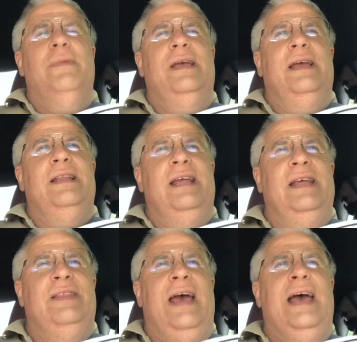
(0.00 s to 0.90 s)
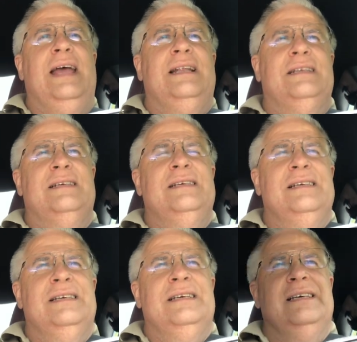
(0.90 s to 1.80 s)
me, and that,
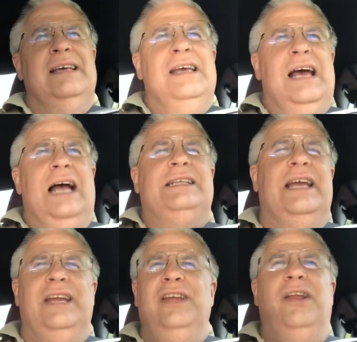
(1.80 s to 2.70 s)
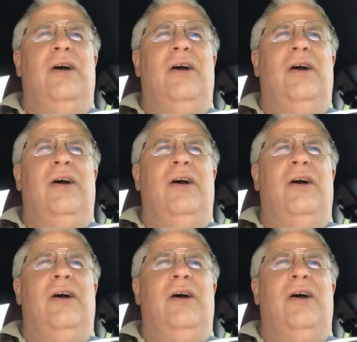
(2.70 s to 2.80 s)
I tell you,